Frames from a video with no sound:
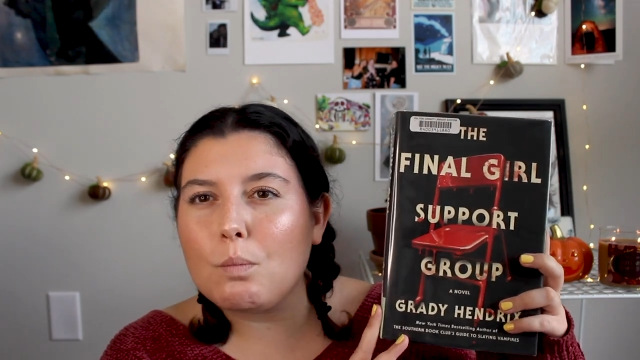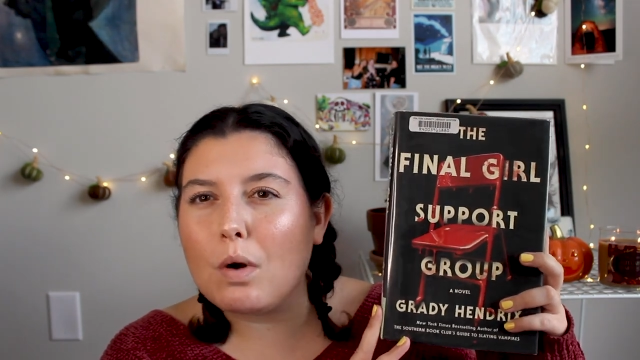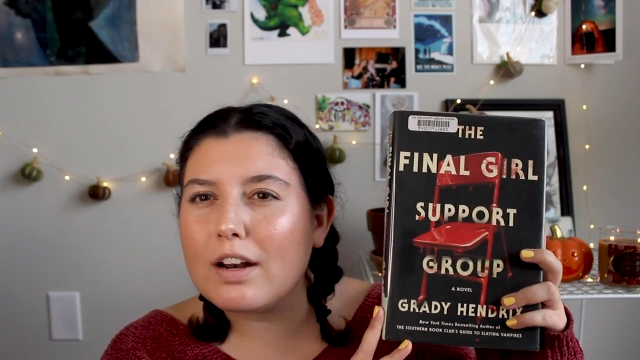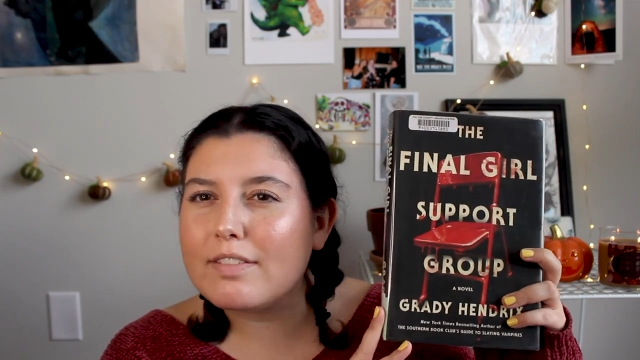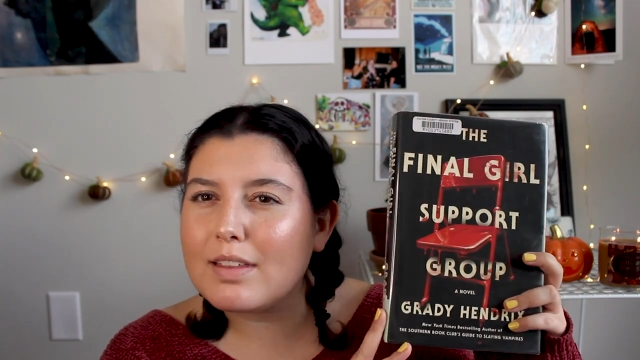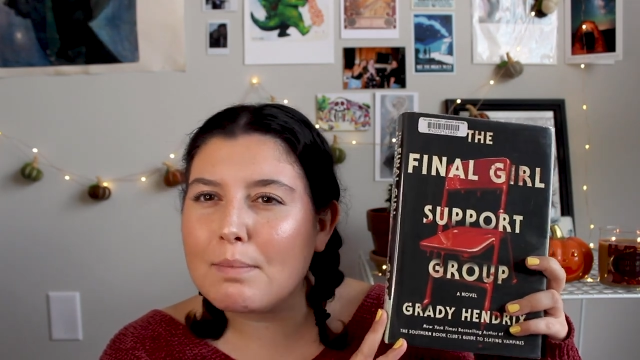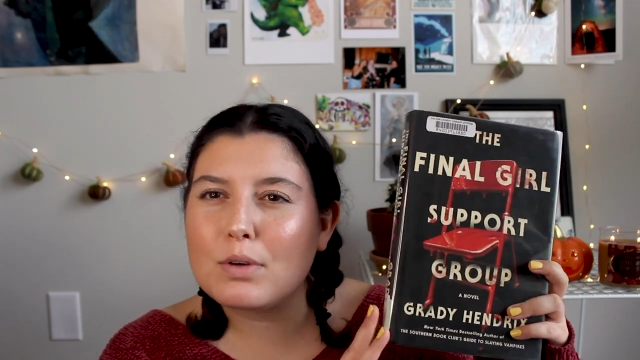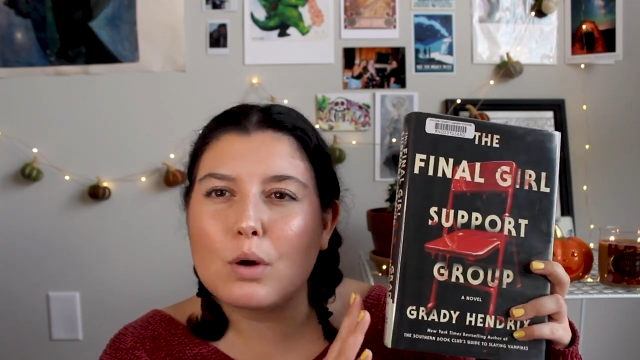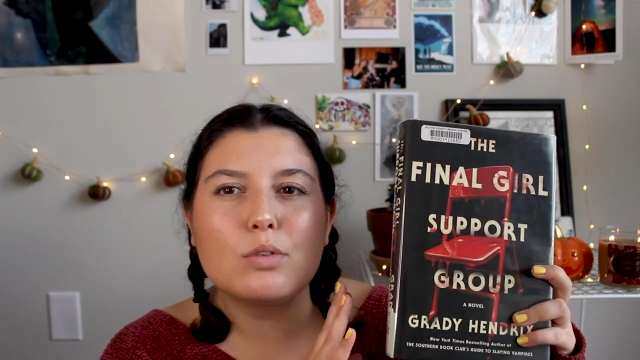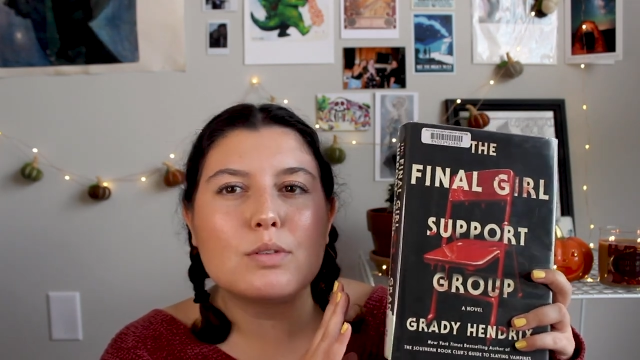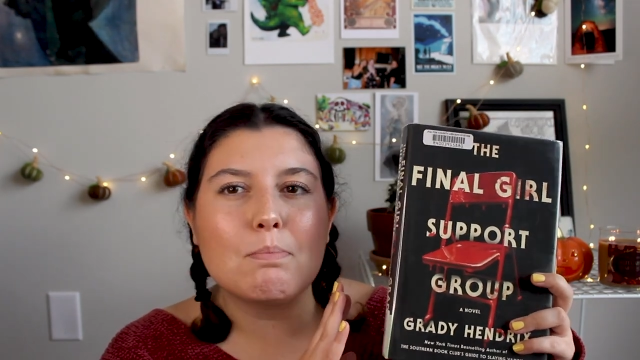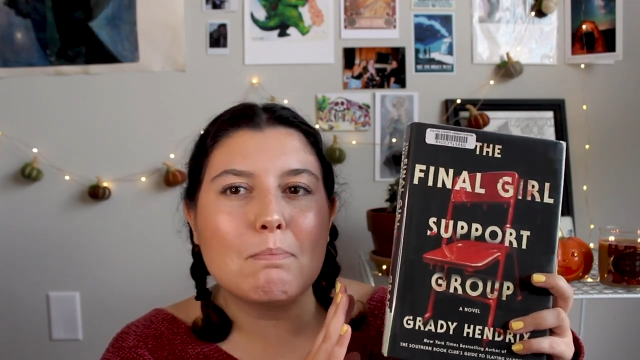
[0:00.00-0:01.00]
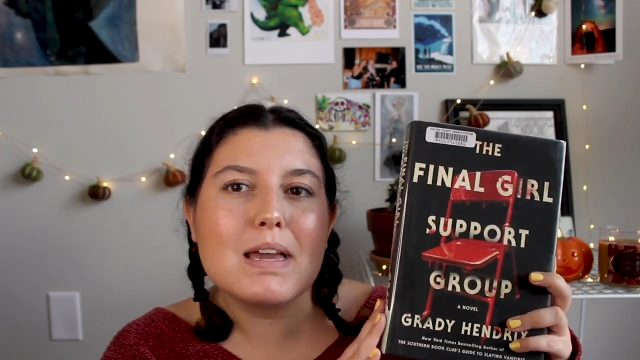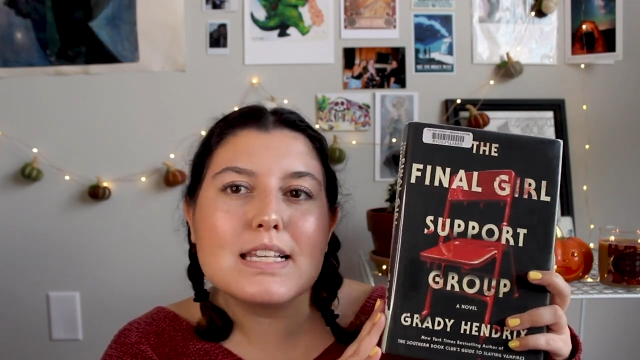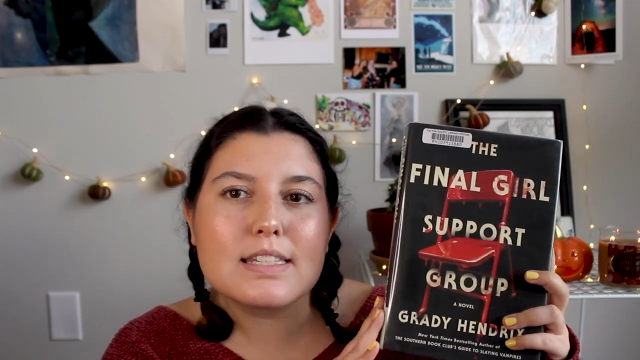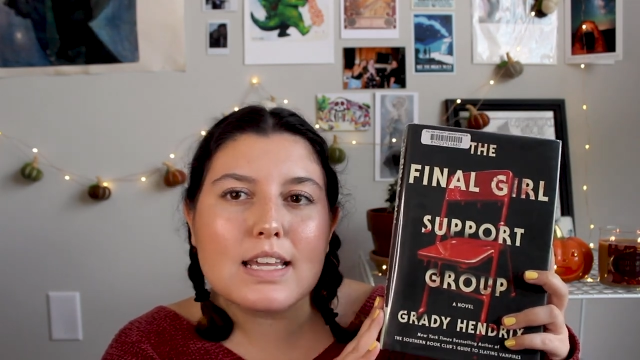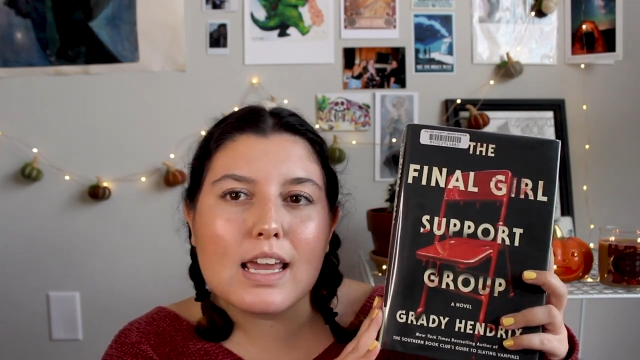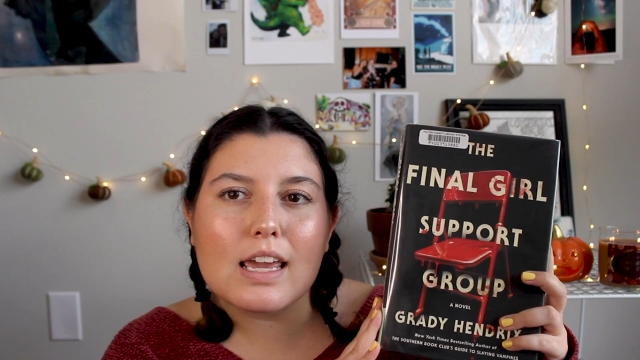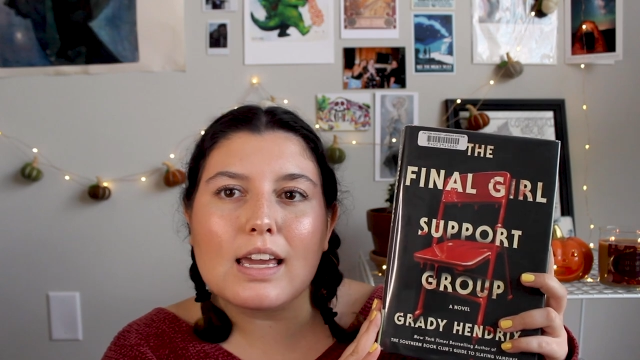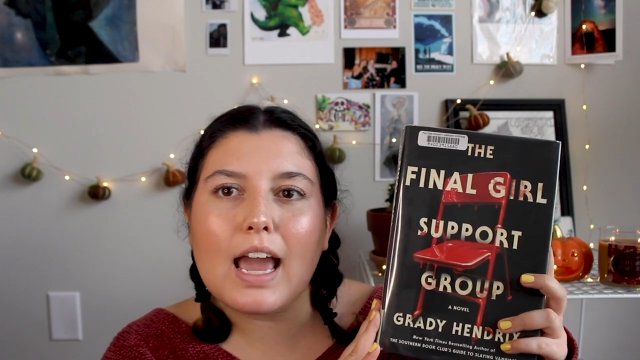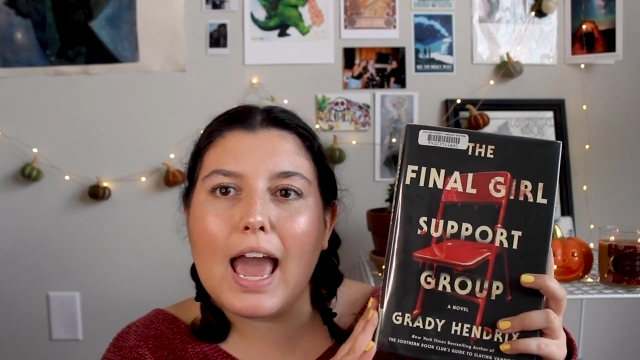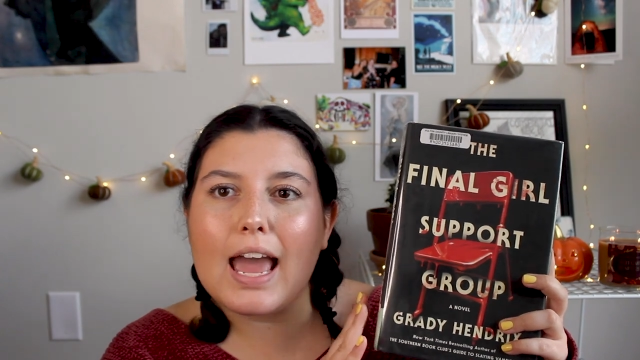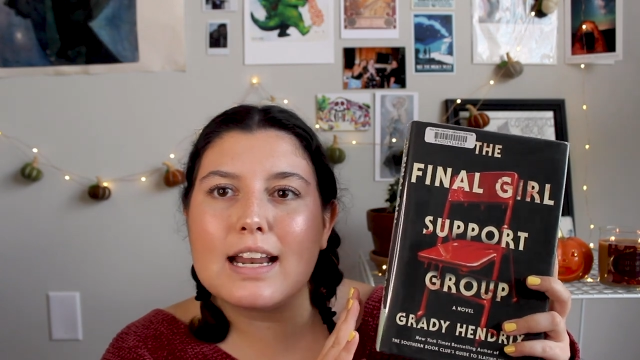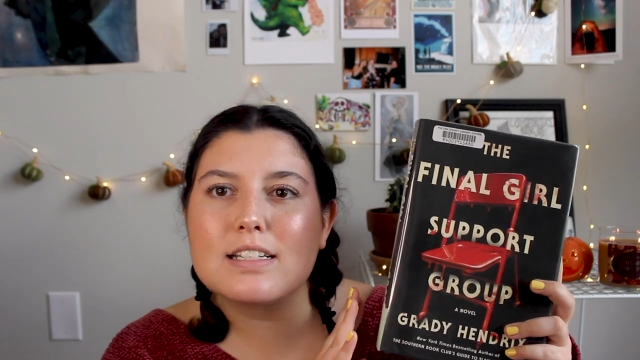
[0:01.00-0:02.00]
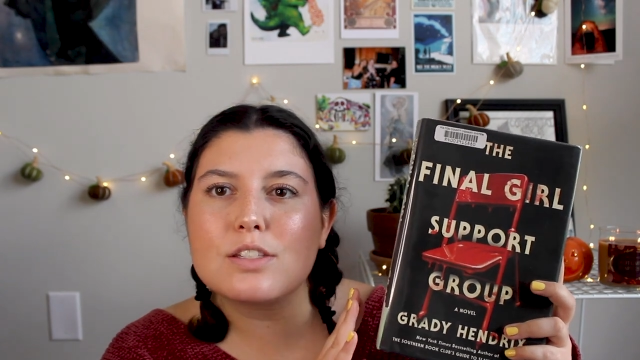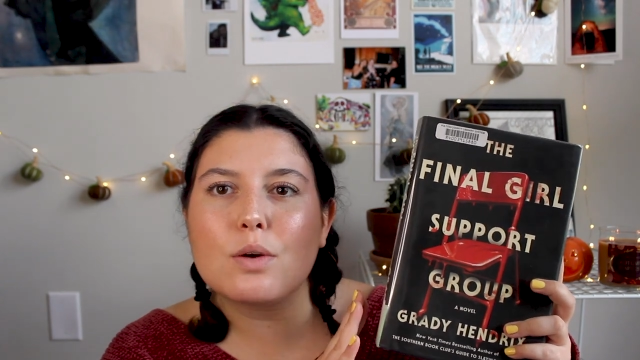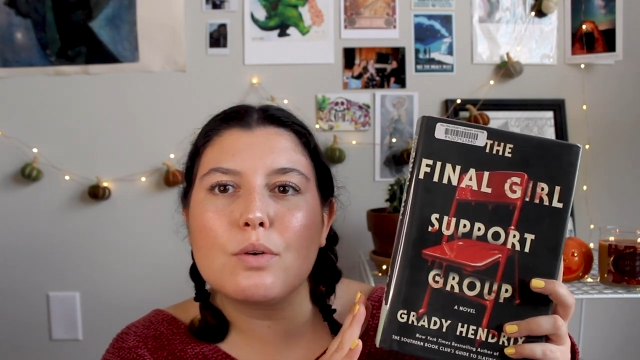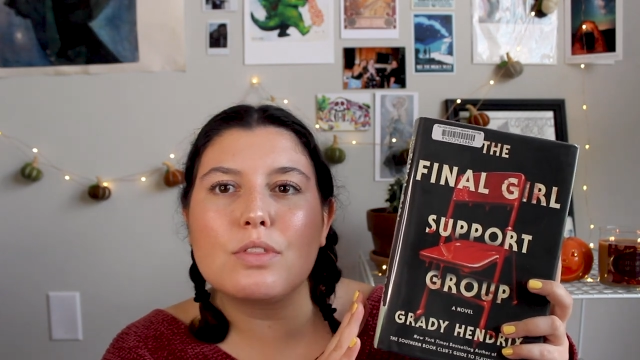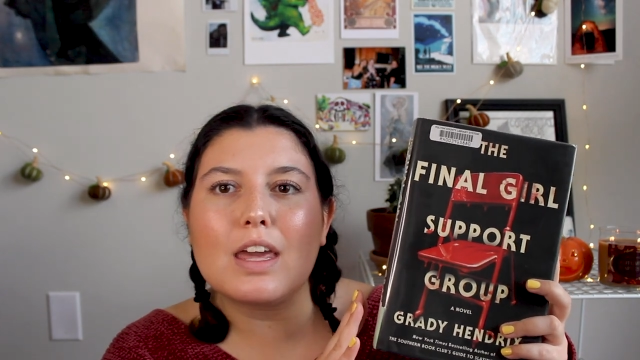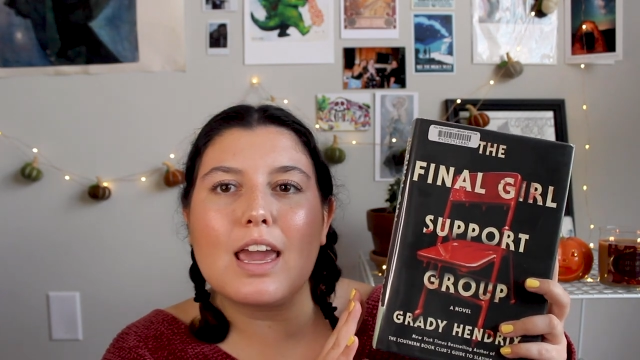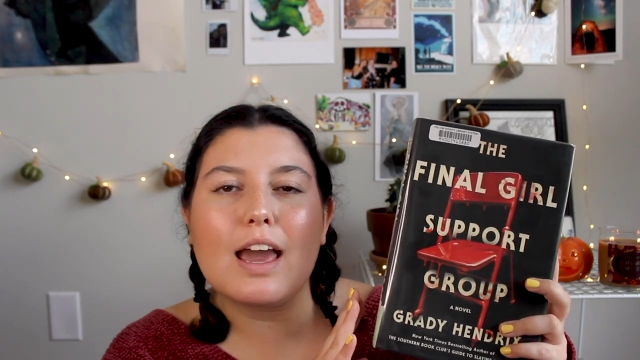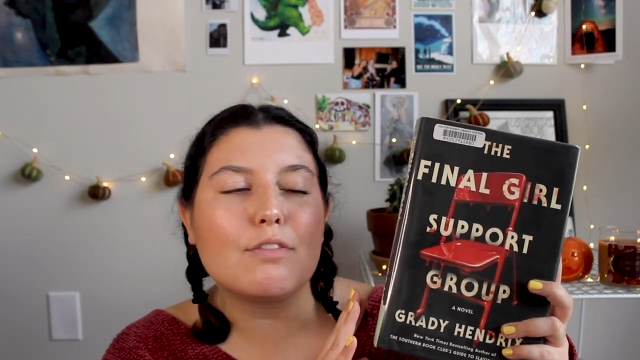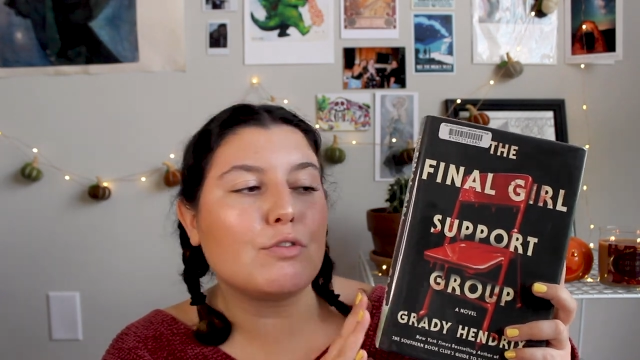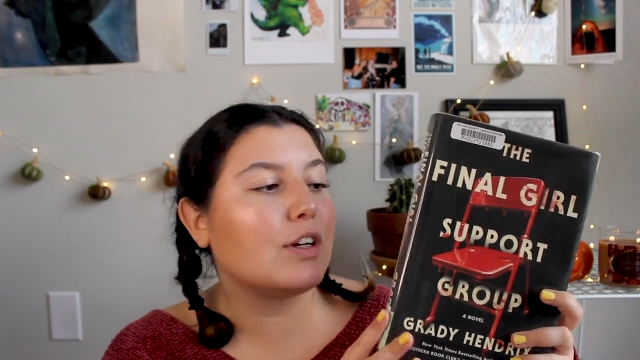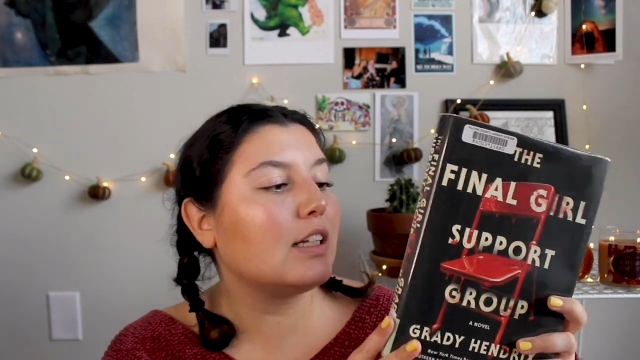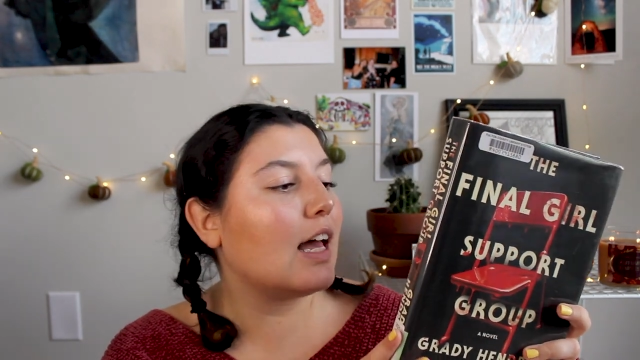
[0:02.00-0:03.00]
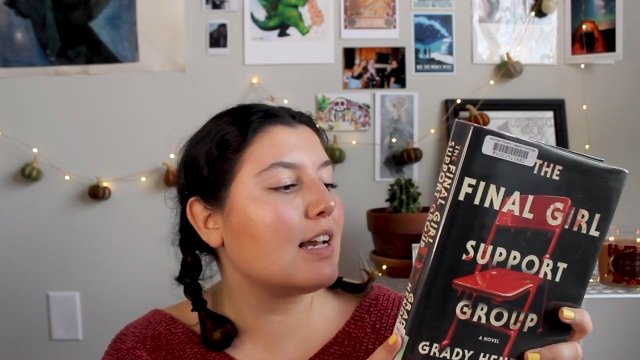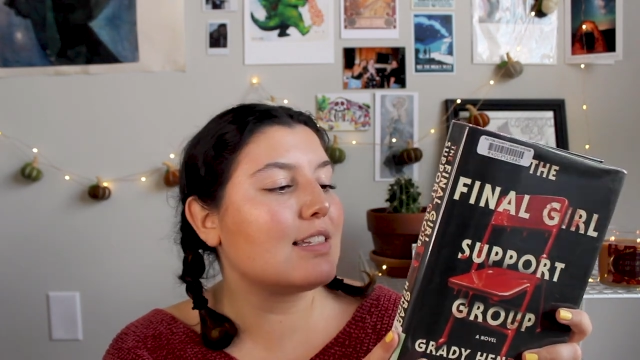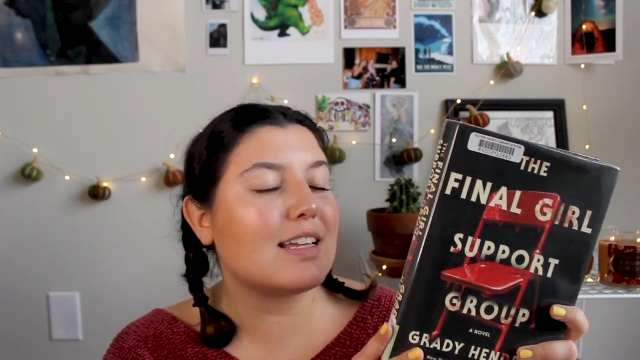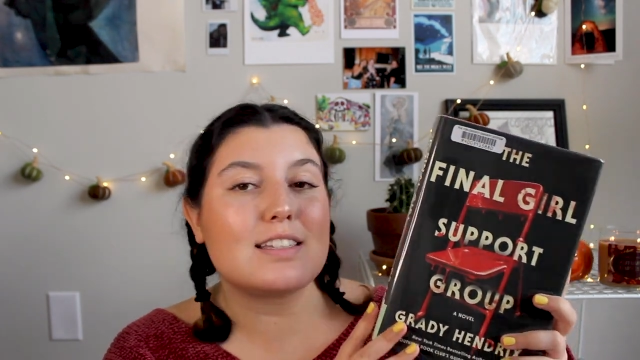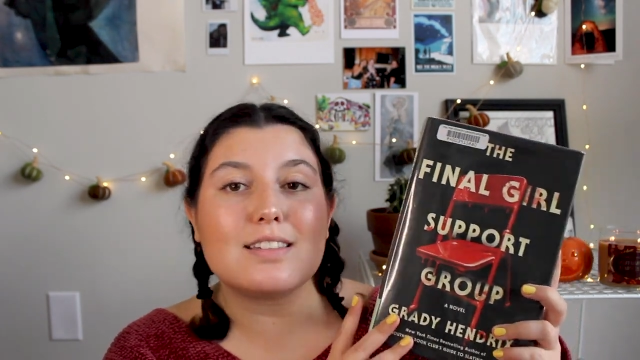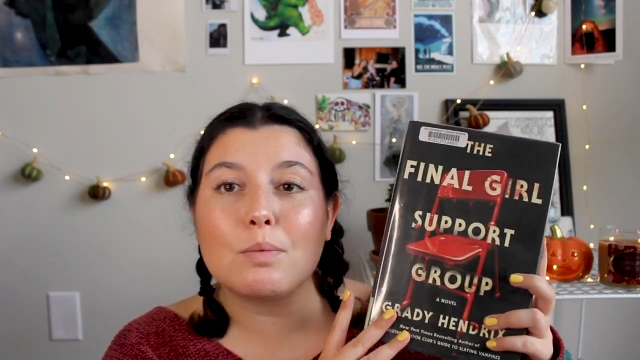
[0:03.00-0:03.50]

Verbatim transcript: one of them goes missing and so they have realized that